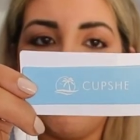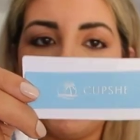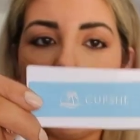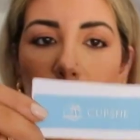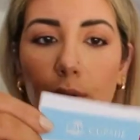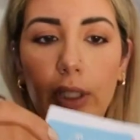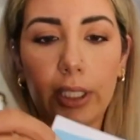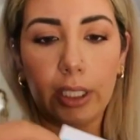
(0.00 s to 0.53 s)
i will
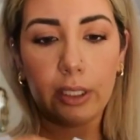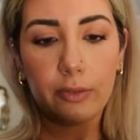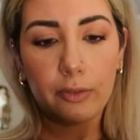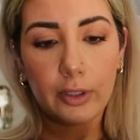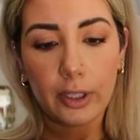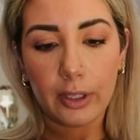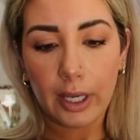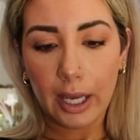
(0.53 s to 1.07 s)
link it for
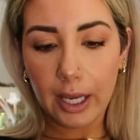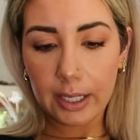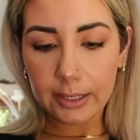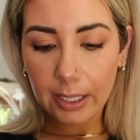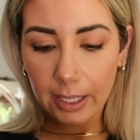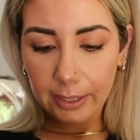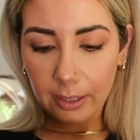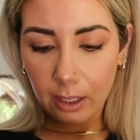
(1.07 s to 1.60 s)
you guys
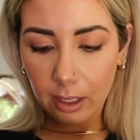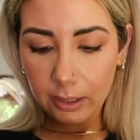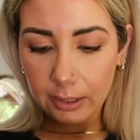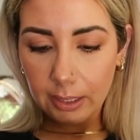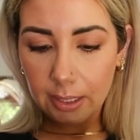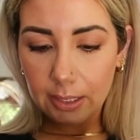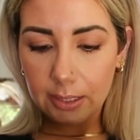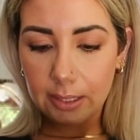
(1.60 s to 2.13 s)
i got
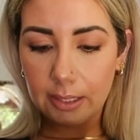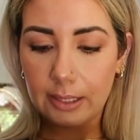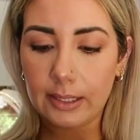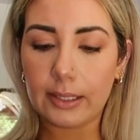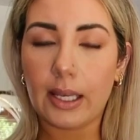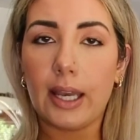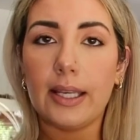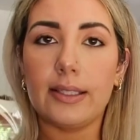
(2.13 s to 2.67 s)
this in a
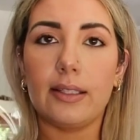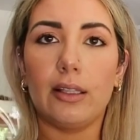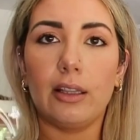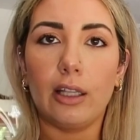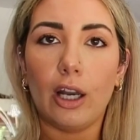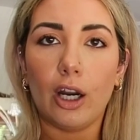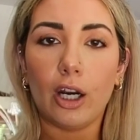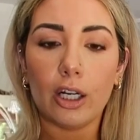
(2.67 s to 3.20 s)
size
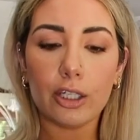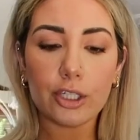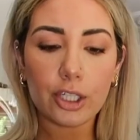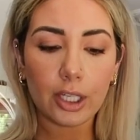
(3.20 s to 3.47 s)
large